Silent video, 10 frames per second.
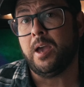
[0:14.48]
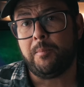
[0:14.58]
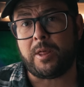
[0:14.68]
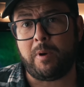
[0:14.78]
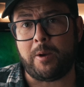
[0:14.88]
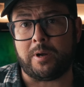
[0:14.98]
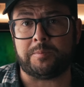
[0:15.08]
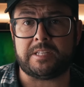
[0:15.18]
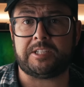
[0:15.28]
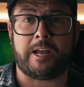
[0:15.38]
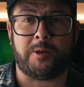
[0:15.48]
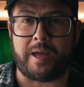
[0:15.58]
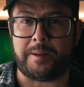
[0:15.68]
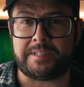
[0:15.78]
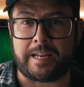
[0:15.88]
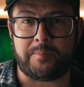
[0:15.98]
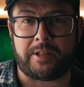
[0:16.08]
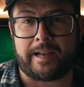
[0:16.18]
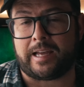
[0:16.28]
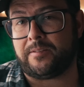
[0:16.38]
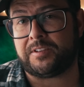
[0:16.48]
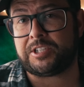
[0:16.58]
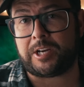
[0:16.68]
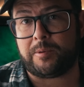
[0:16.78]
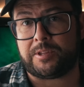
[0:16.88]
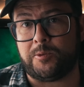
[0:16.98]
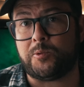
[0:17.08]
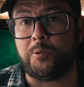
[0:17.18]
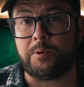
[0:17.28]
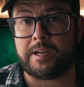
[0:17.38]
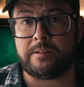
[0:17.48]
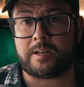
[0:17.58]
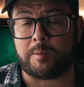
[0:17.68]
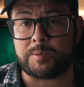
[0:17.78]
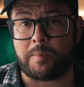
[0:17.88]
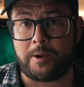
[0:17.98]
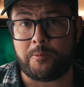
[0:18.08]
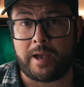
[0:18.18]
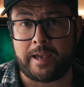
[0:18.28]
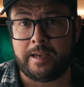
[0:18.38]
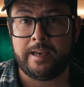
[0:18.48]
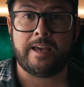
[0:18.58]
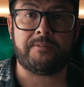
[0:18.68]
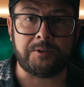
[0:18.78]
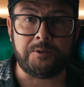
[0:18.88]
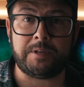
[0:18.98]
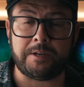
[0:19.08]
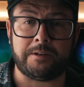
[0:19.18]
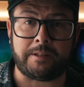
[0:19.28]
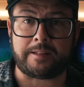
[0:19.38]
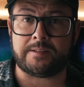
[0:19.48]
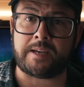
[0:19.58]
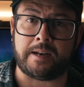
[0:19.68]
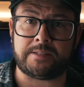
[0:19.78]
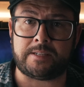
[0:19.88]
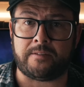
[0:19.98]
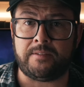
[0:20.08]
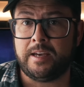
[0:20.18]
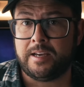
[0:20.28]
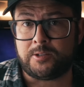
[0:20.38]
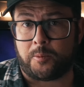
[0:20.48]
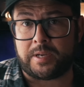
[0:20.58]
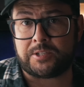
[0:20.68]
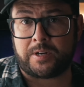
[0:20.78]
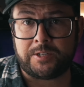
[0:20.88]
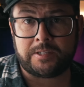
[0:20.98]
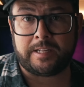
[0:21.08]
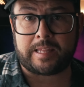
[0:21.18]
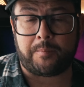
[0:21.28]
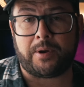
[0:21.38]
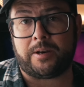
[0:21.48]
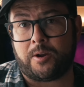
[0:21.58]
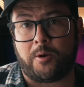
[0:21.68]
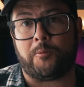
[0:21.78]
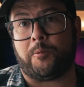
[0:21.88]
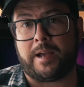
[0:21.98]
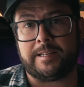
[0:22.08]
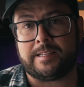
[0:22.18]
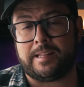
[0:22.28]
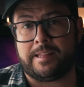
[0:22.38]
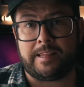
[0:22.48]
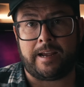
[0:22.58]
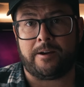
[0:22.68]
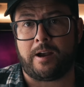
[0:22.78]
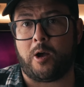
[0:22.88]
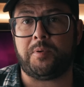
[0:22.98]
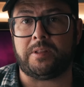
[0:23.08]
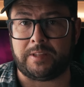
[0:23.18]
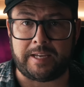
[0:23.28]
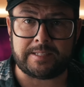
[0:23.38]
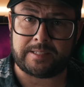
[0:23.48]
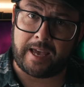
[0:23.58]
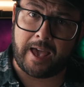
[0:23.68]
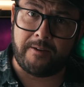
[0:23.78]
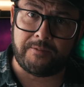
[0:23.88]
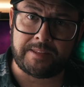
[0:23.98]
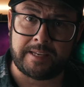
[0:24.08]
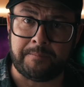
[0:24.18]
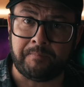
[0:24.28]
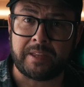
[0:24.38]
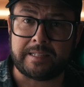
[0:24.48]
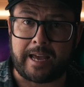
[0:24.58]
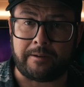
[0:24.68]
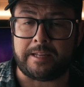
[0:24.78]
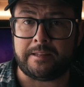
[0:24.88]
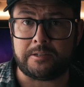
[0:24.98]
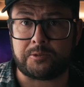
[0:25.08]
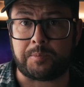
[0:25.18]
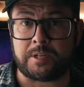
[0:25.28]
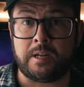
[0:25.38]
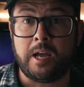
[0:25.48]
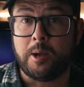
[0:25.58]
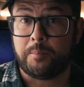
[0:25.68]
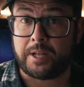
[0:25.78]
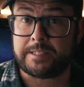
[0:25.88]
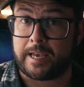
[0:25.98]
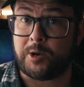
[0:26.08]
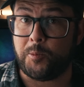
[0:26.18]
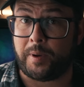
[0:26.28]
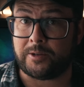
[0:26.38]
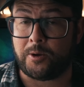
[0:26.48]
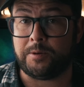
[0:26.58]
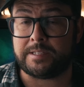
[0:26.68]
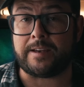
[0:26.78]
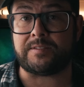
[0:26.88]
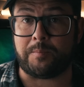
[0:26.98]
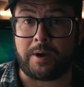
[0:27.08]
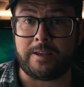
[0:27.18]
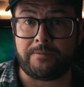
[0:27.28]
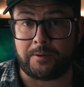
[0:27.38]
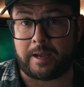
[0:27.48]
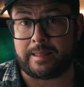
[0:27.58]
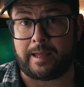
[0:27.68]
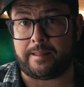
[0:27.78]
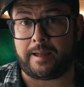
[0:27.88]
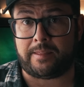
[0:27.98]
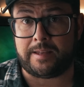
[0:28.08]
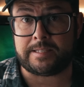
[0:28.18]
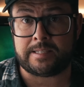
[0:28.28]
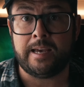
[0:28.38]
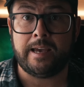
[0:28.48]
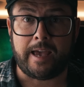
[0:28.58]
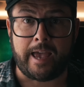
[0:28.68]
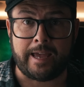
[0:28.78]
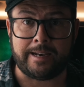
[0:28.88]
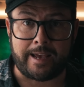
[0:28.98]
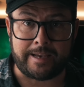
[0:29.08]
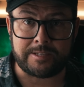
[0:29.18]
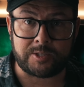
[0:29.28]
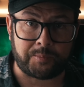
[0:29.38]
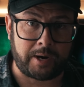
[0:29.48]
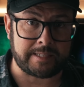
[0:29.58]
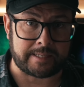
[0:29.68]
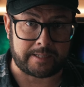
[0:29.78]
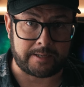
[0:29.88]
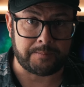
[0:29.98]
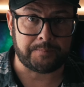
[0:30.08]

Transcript: By the way, welcome to the channel. My name is Danny Black. I love to share with you cool gear that comes my way. If you're new here, you like this kind of stuff, don't be a stranger. Click that button right there. I'll put links to everything down in the description, plus a coupon code to save some money for a light like this and a surprise link.